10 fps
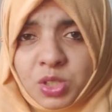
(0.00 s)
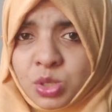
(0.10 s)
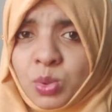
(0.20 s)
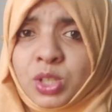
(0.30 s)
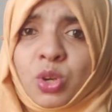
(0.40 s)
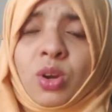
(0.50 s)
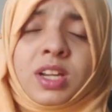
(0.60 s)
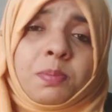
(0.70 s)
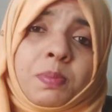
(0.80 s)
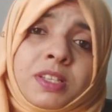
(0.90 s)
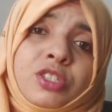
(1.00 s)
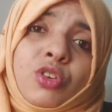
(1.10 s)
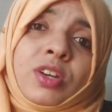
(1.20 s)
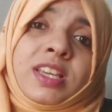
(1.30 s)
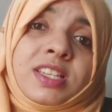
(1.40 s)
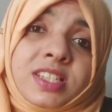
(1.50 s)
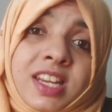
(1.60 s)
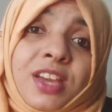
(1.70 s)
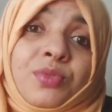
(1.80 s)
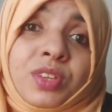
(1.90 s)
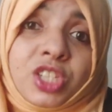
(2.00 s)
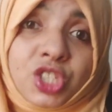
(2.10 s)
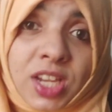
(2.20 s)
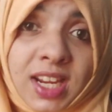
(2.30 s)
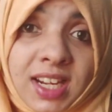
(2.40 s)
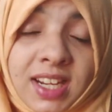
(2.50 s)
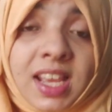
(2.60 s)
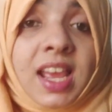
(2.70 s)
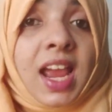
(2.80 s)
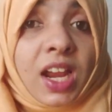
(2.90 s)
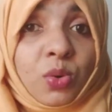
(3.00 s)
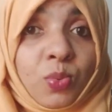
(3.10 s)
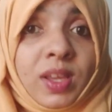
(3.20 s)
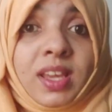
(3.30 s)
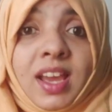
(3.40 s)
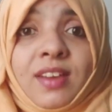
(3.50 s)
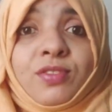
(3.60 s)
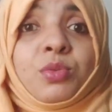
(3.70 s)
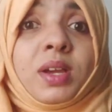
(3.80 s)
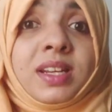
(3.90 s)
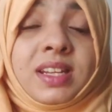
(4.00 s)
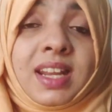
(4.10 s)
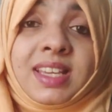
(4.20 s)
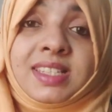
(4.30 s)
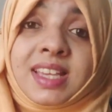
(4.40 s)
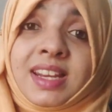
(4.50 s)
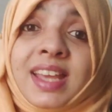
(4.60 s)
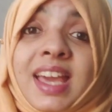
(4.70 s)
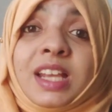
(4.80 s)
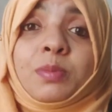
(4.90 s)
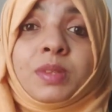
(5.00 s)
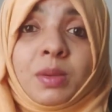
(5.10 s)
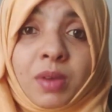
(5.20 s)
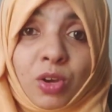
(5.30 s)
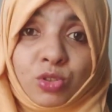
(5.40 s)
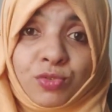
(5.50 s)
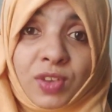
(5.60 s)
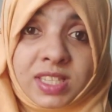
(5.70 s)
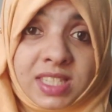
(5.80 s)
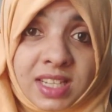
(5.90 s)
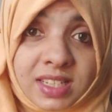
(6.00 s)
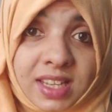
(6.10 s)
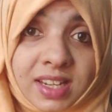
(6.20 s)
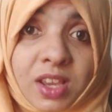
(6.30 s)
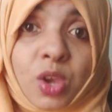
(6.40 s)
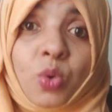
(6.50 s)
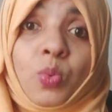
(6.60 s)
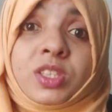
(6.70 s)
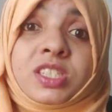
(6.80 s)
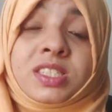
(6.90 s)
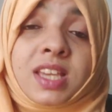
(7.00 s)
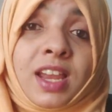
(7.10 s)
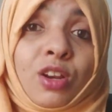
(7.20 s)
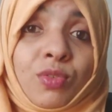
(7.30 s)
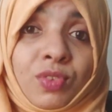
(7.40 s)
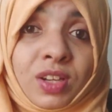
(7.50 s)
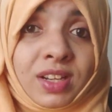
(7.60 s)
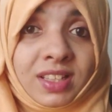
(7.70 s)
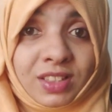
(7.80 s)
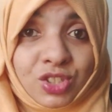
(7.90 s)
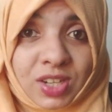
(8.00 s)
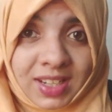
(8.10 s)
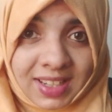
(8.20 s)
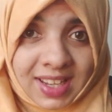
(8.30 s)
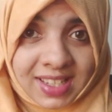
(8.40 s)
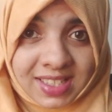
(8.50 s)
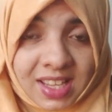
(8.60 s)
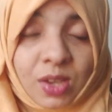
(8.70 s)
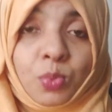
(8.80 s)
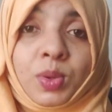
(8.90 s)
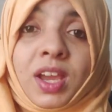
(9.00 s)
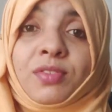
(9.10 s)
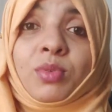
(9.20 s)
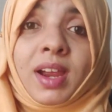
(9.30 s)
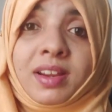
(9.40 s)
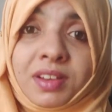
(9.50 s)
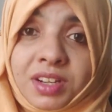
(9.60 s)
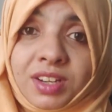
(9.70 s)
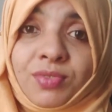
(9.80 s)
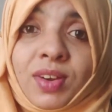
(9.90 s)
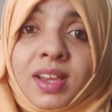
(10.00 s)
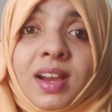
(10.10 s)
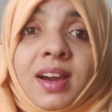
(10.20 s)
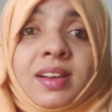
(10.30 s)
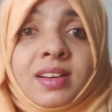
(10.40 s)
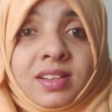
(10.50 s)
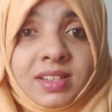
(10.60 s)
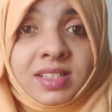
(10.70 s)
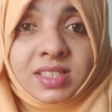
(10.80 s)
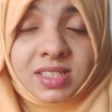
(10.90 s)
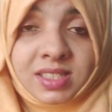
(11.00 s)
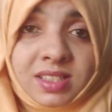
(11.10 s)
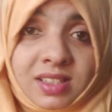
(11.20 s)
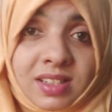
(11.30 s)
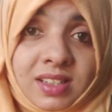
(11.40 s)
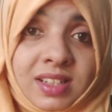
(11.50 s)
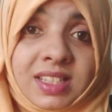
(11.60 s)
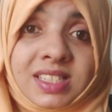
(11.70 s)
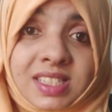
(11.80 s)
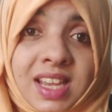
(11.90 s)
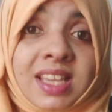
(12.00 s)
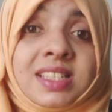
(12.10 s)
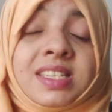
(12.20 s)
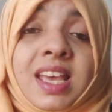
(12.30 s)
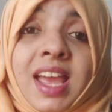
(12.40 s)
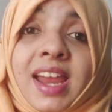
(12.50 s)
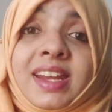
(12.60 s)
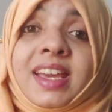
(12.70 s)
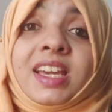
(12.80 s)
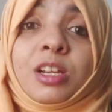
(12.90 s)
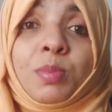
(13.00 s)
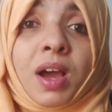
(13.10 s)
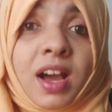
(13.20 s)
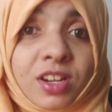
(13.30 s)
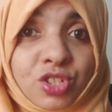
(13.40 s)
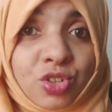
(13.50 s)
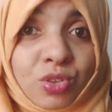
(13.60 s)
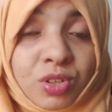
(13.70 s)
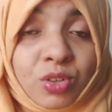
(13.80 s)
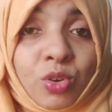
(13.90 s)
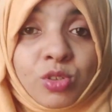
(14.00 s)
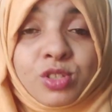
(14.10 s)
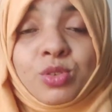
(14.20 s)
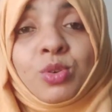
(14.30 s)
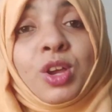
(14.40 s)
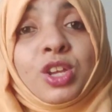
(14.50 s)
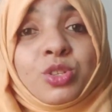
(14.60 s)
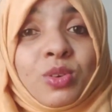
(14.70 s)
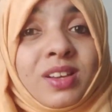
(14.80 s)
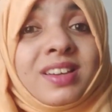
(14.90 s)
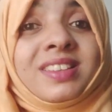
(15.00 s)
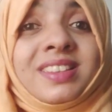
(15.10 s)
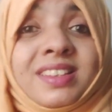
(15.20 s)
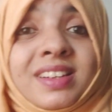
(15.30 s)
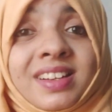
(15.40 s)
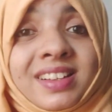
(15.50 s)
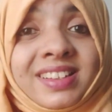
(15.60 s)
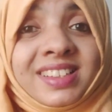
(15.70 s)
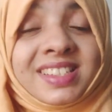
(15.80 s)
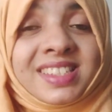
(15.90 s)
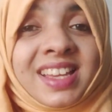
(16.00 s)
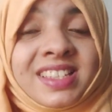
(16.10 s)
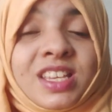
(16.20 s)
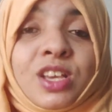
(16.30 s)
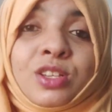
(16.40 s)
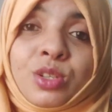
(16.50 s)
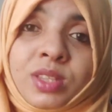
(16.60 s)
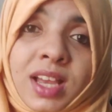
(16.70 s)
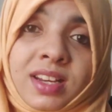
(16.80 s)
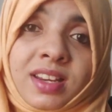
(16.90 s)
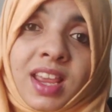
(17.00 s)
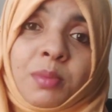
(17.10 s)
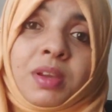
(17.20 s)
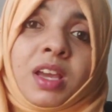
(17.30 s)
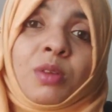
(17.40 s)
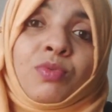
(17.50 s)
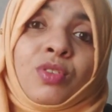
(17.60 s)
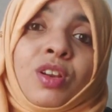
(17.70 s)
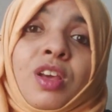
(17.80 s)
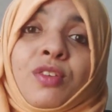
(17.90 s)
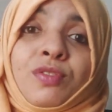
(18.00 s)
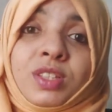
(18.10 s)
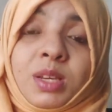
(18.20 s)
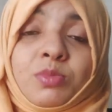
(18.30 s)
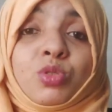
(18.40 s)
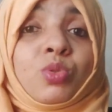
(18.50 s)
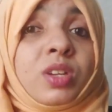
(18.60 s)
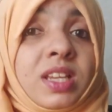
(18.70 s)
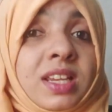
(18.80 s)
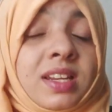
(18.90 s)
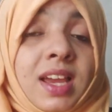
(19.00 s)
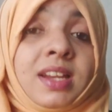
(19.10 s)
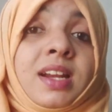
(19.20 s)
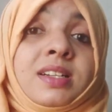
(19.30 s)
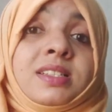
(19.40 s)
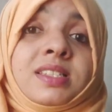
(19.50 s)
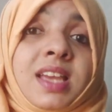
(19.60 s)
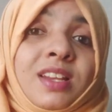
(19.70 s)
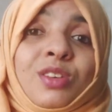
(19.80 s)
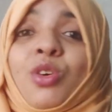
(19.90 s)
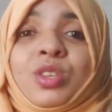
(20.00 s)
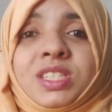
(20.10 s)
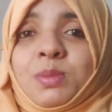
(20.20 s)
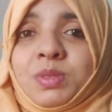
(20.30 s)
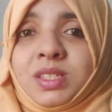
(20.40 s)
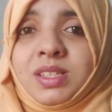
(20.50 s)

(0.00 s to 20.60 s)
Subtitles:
So it all depends on each and every child and we have to analyze and help them out to facilitate which style of learning the child has. We have to identify our learning styles and help our children also to learn their learning styles so that it can be helpful for them to read and understand the concepts